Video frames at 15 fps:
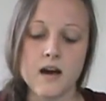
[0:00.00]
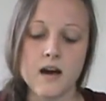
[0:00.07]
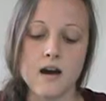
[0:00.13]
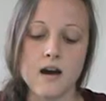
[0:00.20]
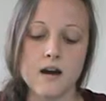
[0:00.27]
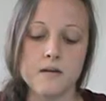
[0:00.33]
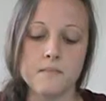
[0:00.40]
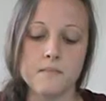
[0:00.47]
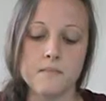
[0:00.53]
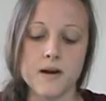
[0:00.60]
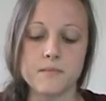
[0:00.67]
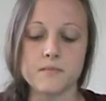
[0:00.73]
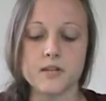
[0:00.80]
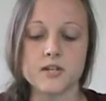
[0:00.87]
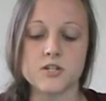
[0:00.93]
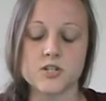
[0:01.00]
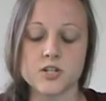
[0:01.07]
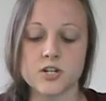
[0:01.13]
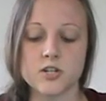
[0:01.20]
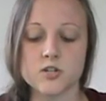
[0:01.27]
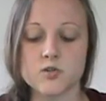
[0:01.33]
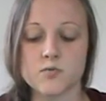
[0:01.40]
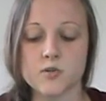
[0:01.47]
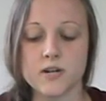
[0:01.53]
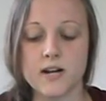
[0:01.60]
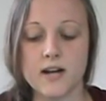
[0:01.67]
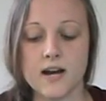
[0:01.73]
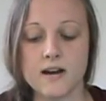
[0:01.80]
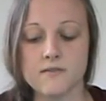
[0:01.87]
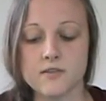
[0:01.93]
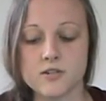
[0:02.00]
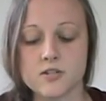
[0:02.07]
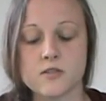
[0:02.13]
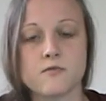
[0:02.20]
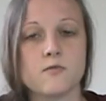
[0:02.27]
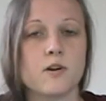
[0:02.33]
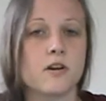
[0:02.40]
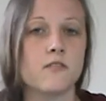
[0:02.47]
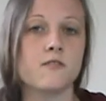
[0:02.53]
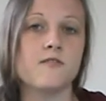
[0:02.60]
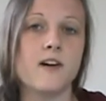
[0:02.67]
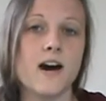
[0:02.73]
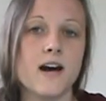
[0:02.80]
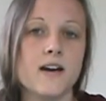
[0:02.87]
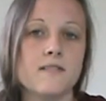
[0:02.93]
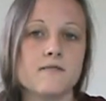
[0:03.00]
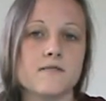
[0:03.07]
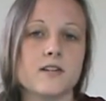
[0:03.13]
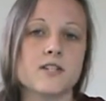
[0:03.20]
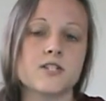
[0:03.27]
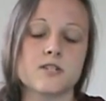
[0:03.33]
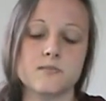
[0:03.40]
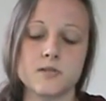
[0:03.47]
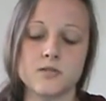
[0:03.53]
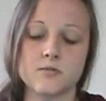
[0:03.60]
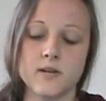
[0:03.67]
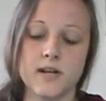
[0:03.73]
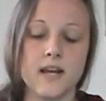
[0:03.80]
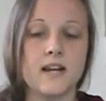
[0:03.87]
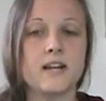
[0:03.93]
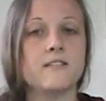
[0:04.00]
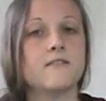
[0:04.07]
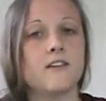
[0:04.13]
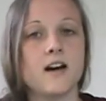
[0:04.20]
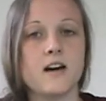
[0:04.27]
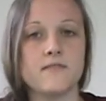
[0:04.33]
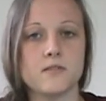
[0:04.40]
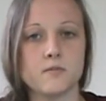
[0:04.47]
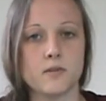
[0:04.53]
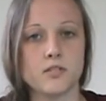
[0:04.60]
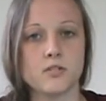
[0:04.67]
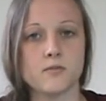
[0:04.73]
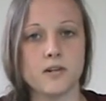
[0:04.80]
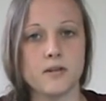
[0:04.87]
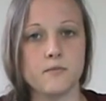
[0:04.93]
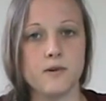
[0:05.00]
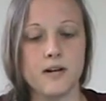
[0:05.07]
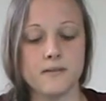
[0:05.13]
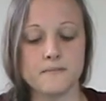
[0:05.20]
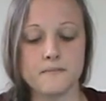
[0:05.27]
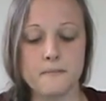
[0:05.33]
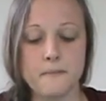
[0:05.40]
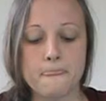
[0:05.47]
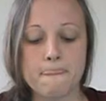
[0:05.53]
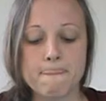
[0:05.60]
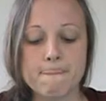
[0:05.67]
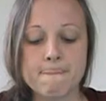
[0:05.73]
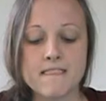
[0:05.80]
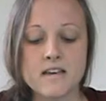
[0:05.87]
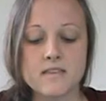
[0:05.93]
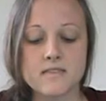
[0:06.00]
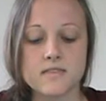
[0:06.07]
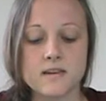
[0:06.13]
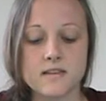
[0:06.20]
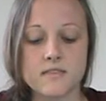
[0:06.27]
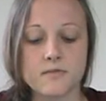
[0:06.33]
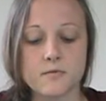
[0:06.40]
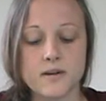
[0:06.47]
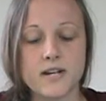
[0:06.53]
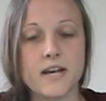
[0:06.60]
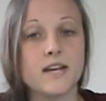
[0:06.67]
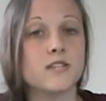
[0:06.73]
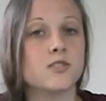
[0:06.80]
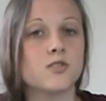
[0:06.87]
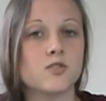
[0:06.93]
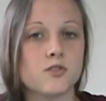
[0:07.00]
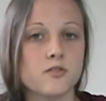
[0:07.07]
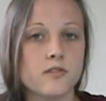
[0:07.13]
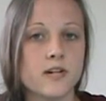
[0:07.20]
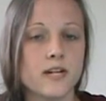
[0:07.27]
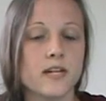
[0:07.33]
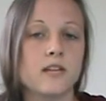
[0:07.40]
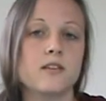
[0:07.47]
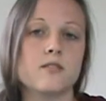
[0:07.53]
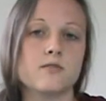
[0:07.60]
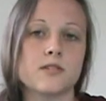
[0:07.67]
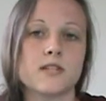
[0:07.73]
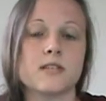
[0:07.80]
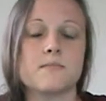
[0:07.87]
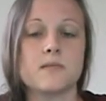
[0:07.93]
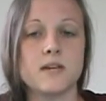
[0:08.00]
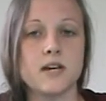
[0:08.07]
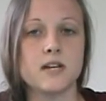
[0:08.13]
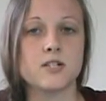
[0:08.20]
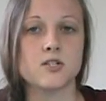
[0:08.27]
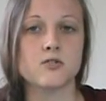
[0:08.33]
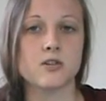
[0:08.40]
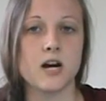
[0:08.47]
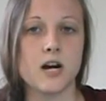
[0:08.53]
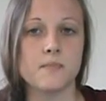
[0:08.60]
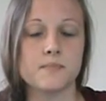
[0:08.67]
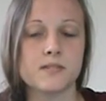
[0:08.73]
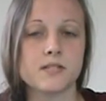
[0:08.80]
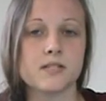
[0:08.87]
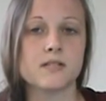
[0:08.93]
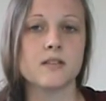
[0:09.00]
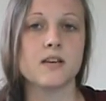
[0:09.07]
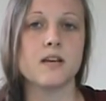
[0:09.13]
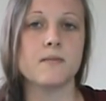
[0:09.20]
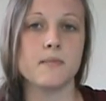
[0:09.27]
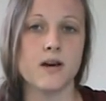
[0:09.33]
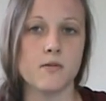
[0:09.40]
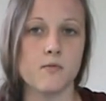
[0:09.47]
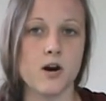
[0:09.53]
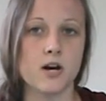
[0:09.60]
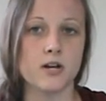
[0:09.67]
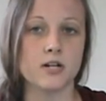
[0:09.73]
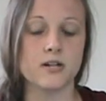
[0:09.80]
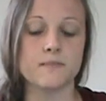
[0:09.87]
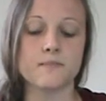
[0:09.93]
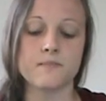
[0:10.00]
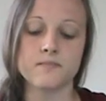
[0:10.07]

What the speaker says: my blood sugars were an average of 105, ranging between 85 and 121. The 3 days during using the pH drops in my water,